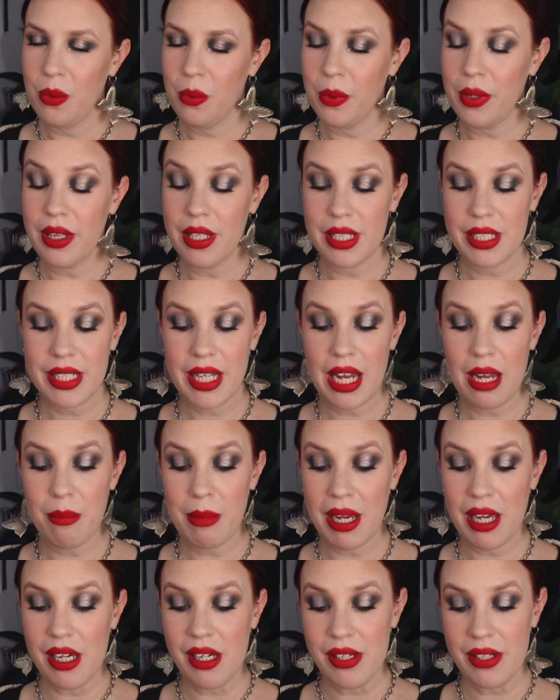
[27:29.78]
when this
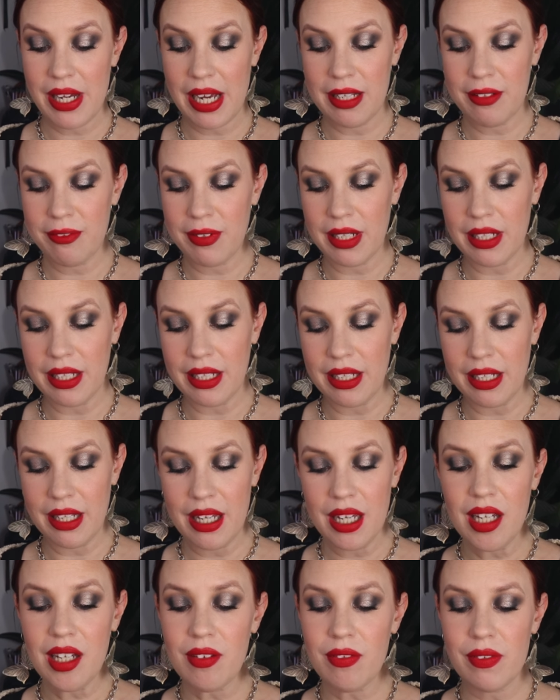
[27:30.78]
came out, I fell in
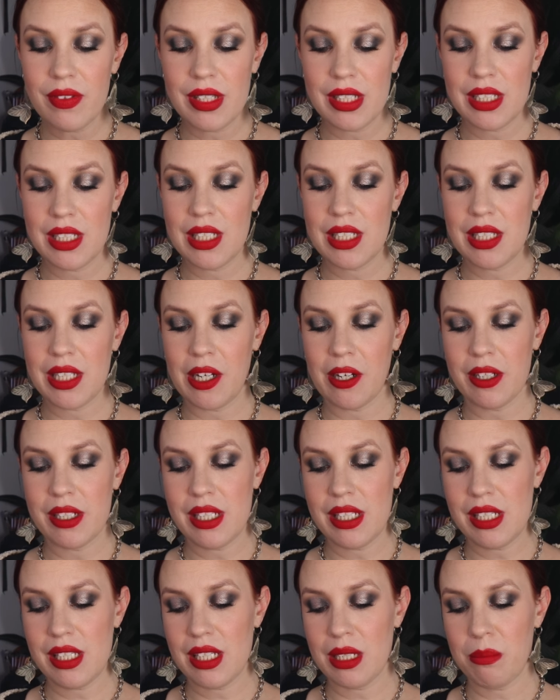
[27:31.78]
love. This is the
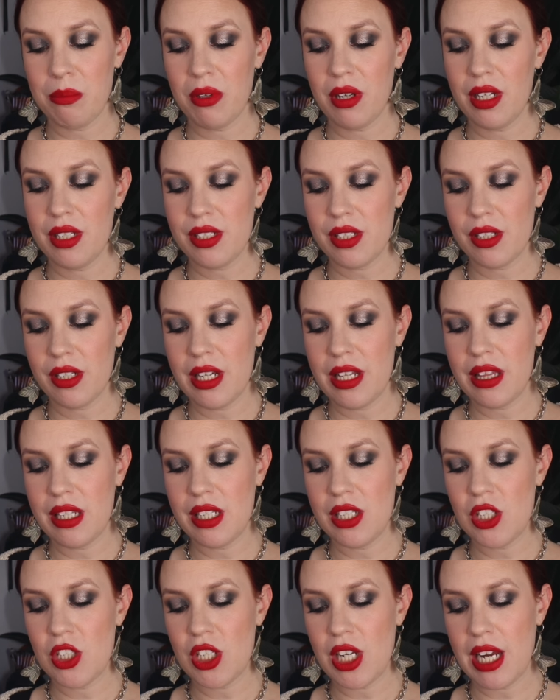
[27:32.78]
artistic bronzer in
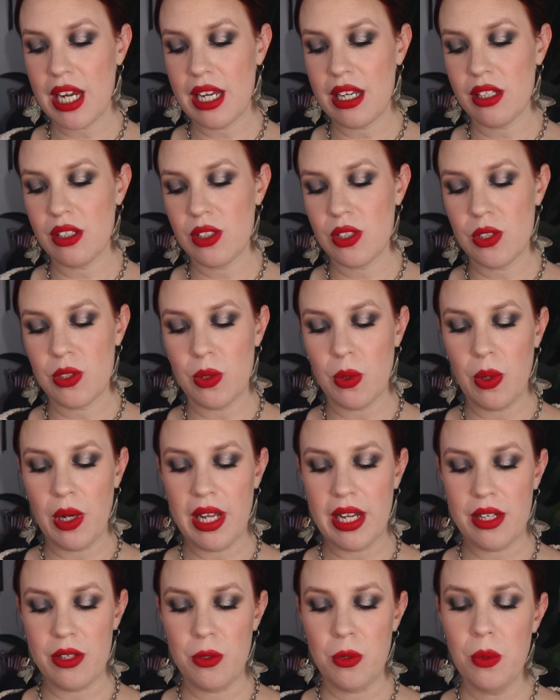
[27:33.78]
the shade
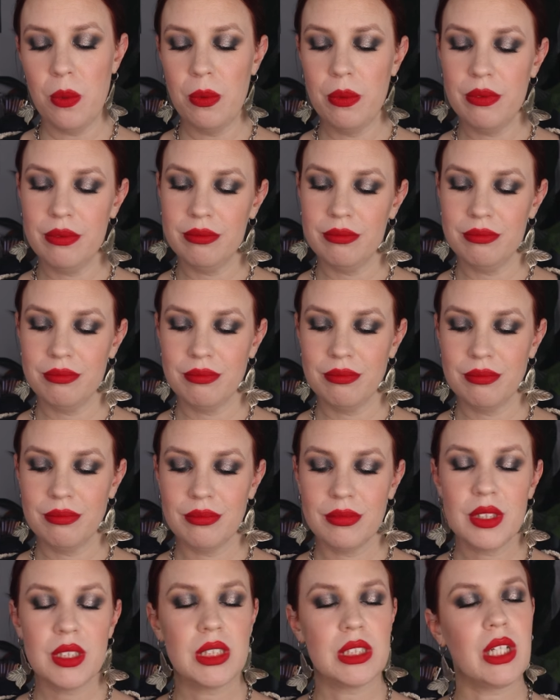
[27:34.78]
Soleil Doux.
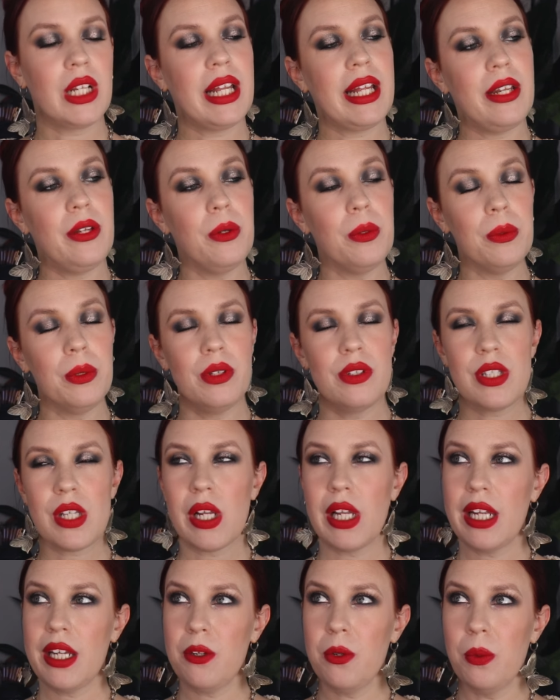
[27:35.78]
Soleil Doux?
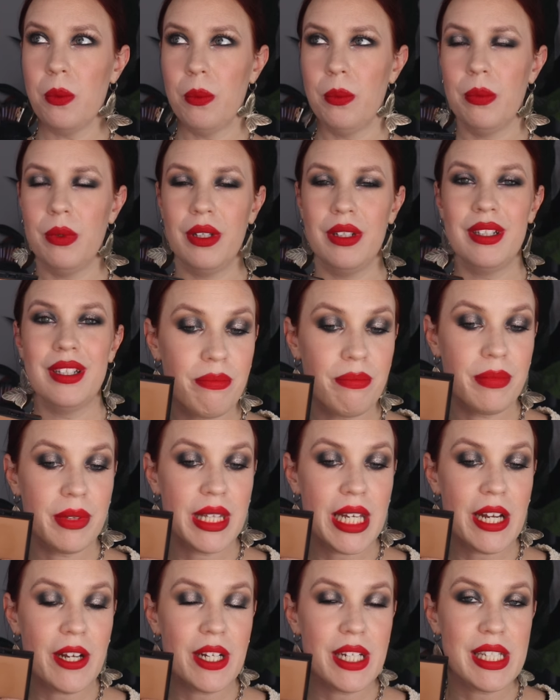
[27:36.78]
Soleil Doux?
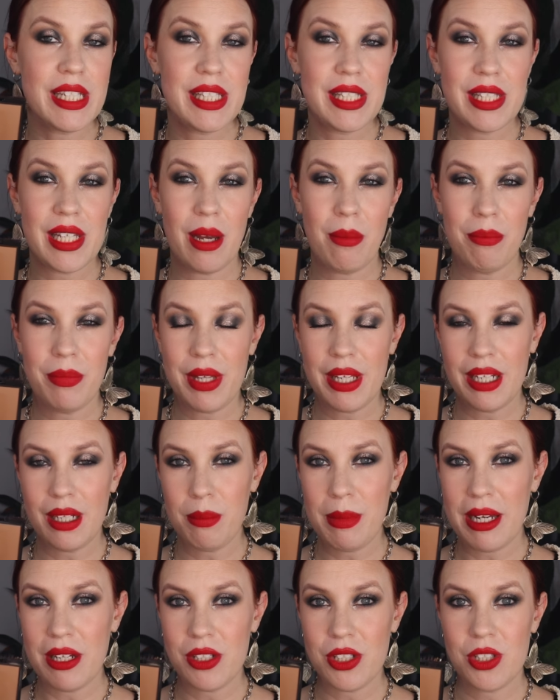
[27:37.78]
There is something
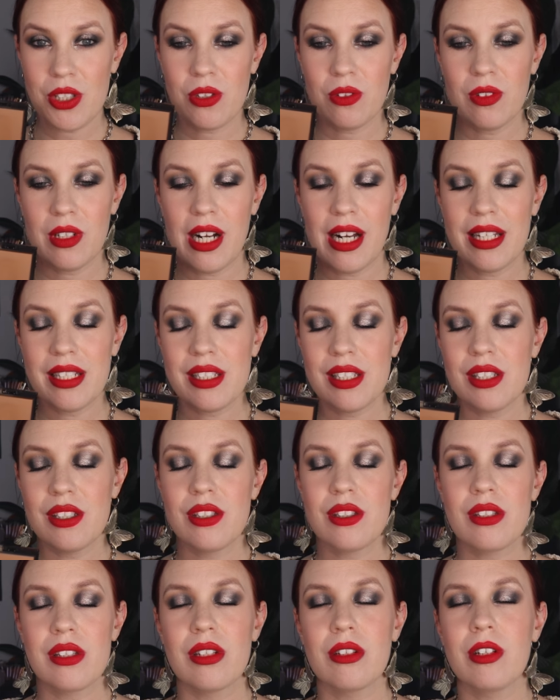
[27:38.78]
about Surratt's
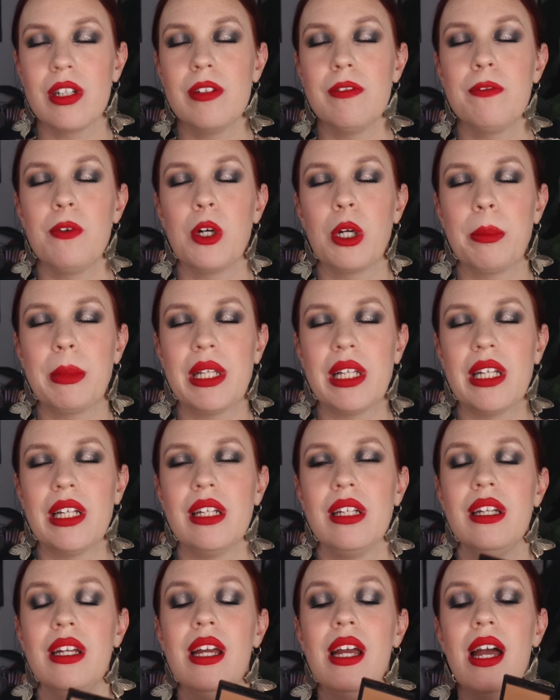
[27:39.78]
slurry
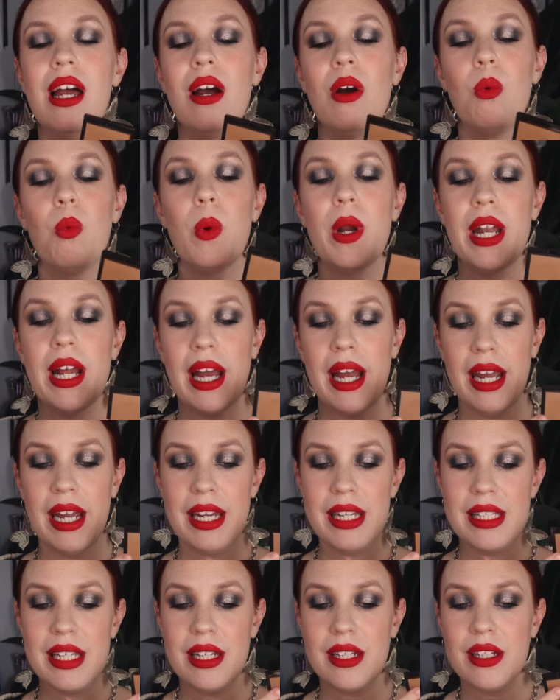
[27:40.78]
formula. When
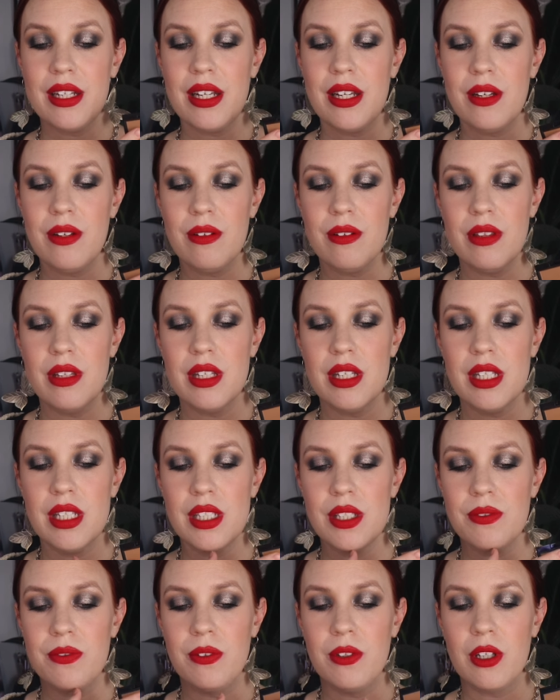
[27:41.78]
I tell you
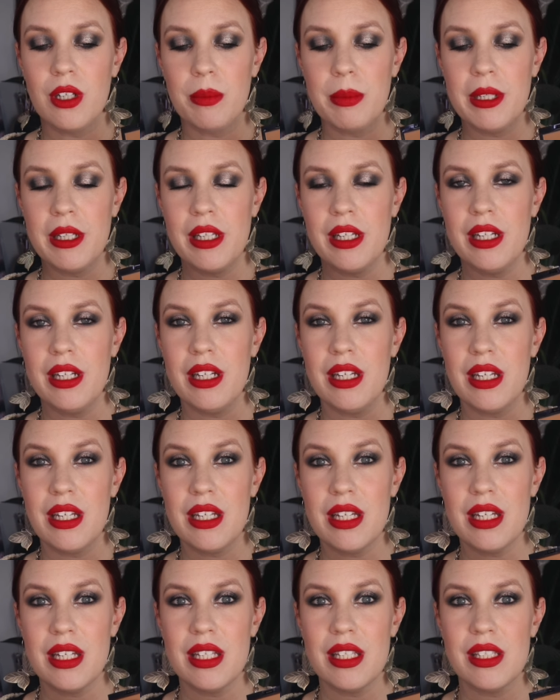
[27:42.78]
this formula
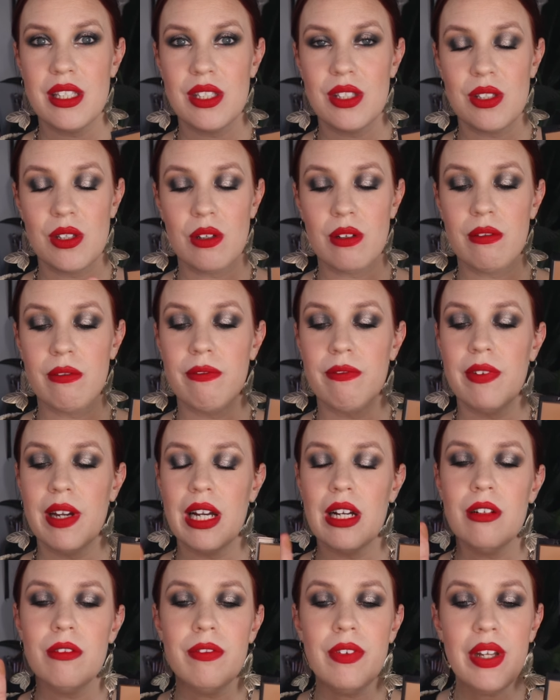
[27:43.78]
is so
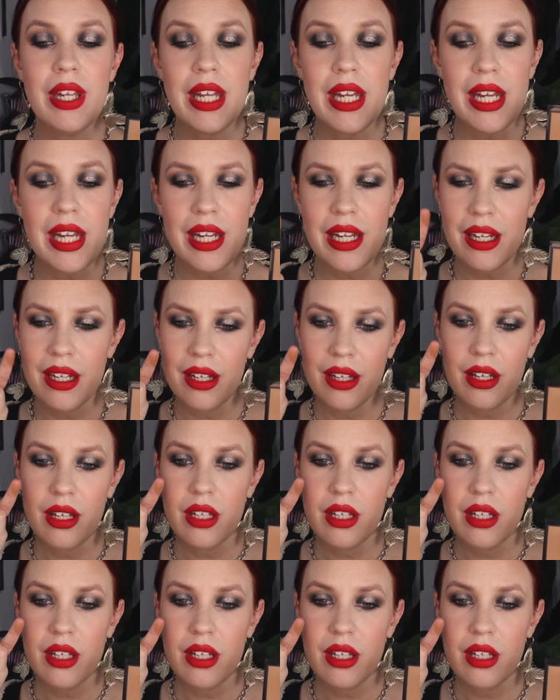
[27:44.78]
velvety,